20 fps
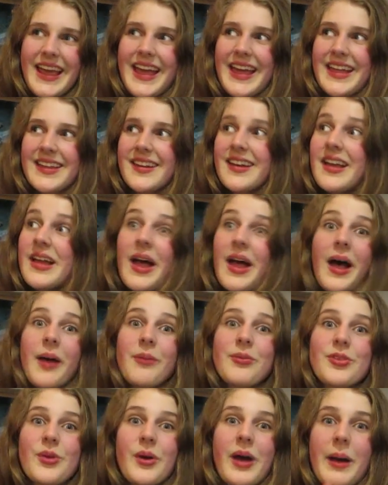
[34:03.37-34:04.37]
and I'm
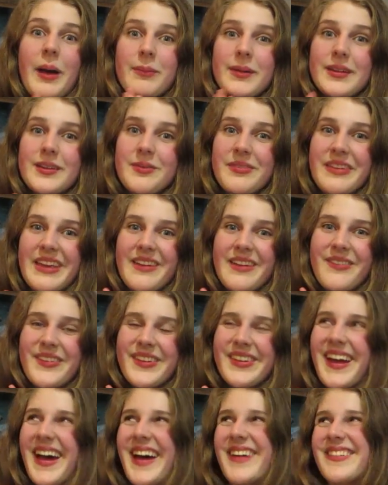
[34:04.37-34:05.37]
so happy to be able
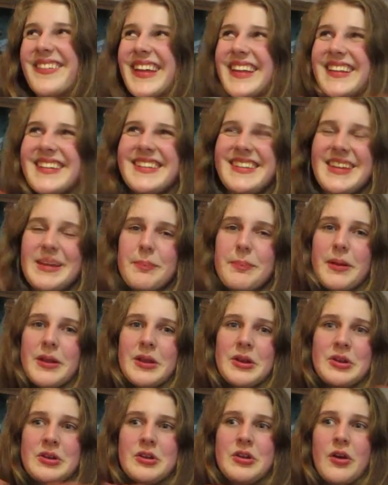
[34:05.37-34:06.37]
to have deep
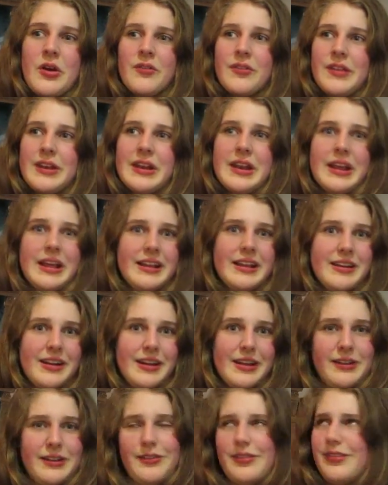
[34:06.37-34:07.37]
dove
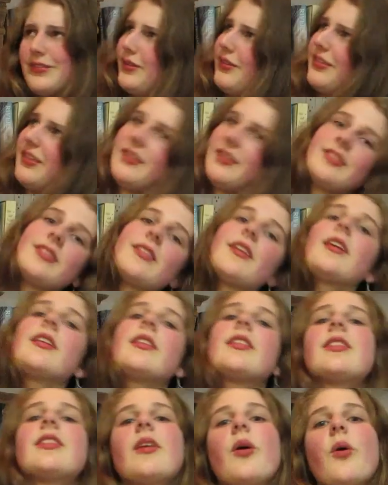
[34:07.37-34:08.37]
into this
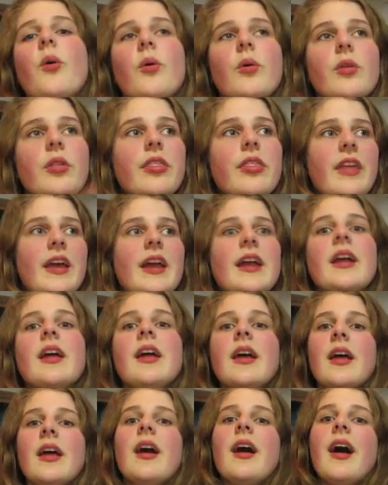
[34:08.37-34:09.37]
whole thing.
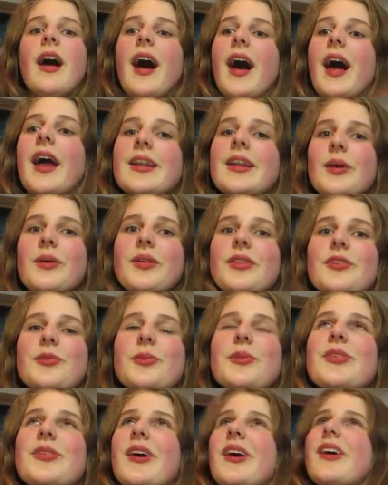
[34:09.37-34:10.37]
I know this
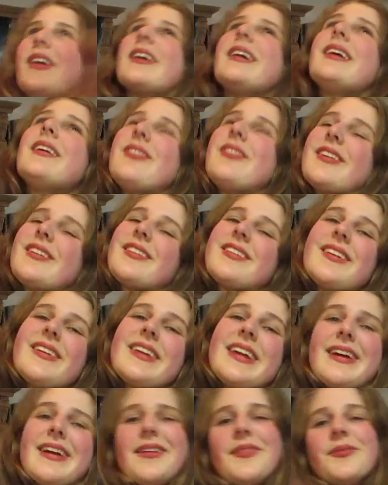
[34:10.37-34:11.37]
was long. If you're still
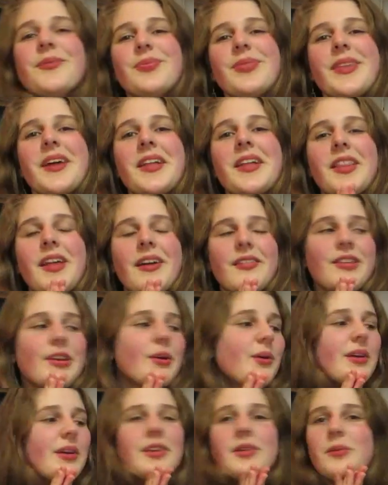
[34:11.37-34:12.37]
here, I love
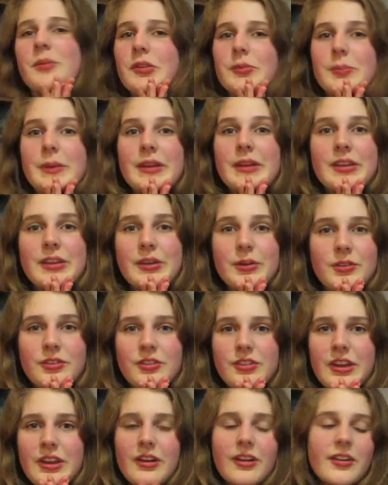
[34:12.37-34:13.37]
you, and you must be a huge
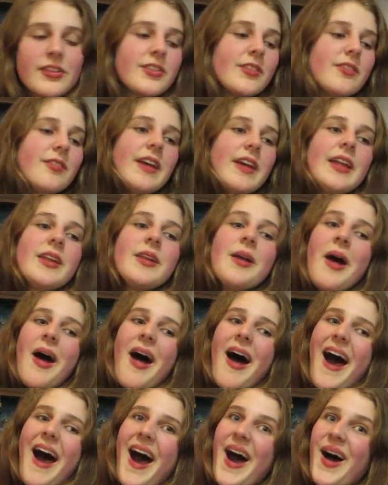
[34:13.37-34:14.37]
Jane Austen fan.
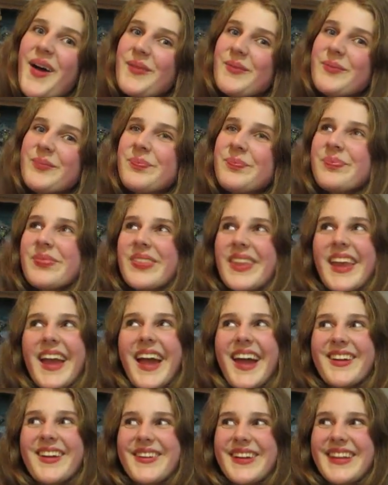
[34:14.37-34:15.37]

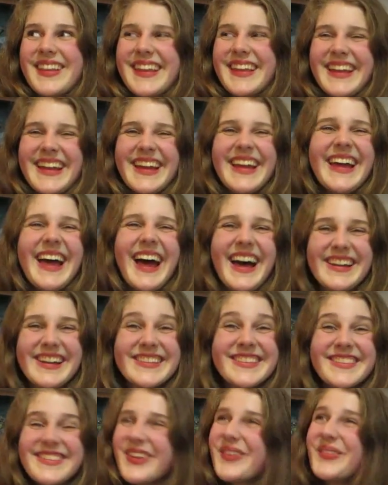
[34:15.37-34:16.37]
I really
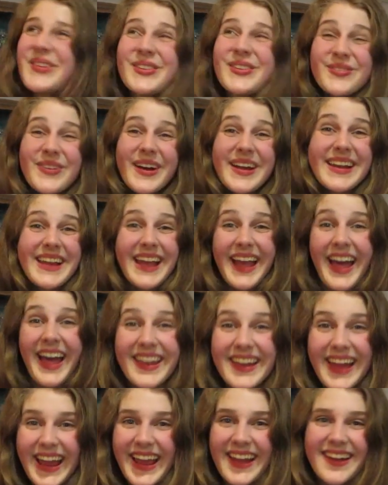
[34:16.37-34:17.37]
had so much fun
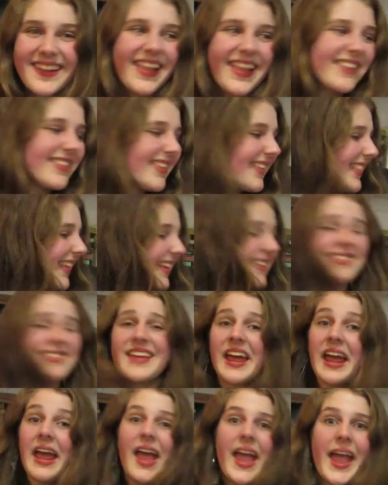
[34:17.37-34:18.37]
analyzing this.
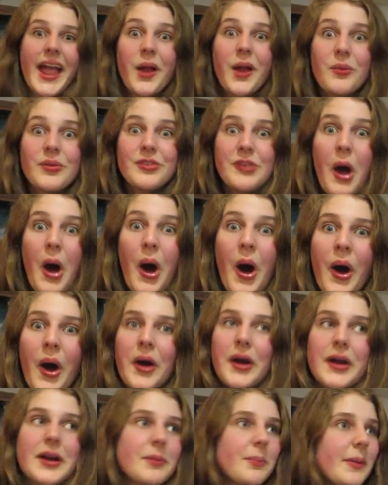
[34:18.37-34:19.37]
It was
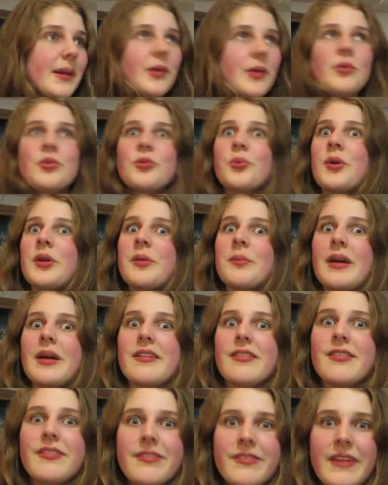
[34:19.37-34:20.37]
hard, but it was one of my
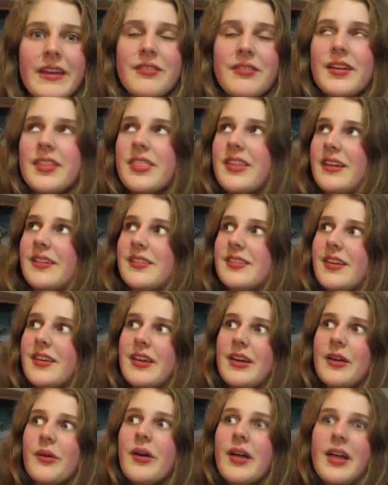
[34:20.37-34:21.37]
favorite things to
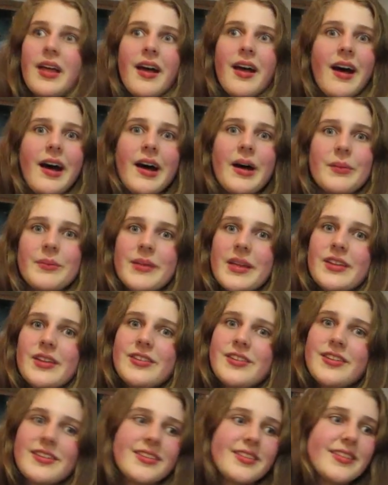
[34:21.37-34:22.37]
do,
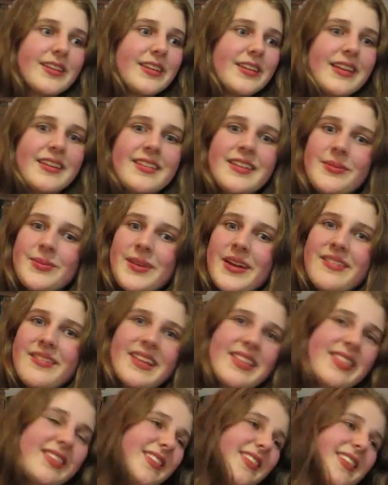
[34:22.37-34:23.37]
just deep diving
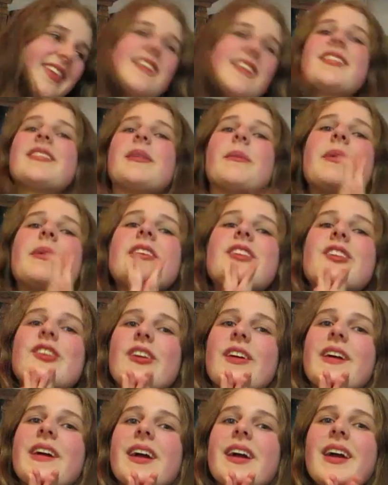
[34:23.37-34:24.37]
into this. Be
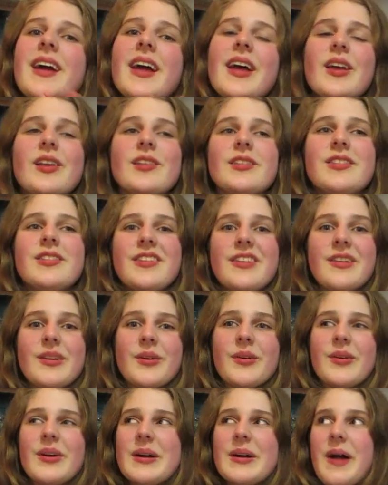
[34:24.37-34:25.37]
sure
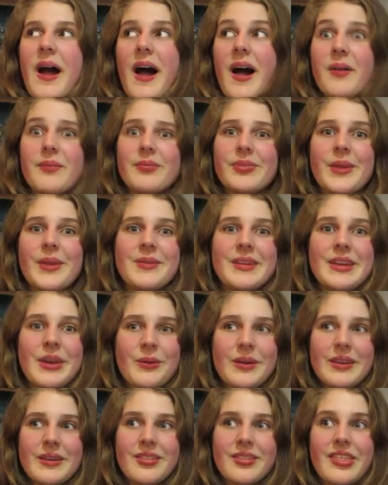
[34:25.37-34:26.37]
to let me know
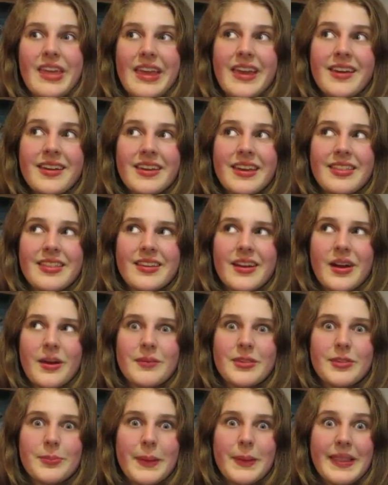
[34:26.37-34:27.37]
what you think in the
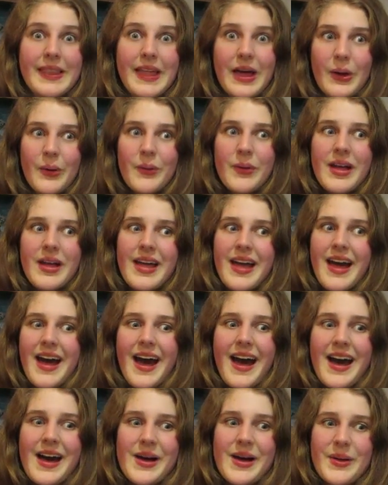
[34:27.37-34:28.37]
comments below.
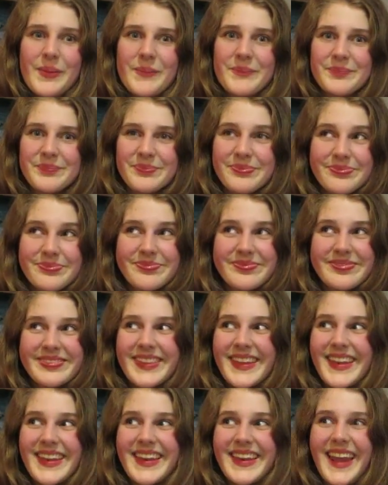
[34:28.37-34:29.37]

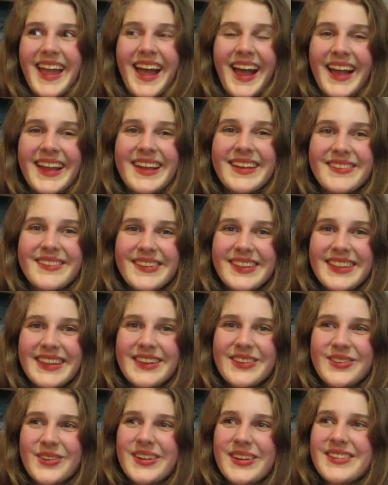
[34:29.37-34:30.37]
I really
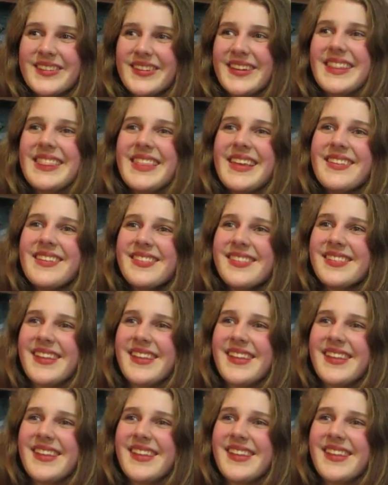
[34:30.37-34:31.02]
enjoyed doing this.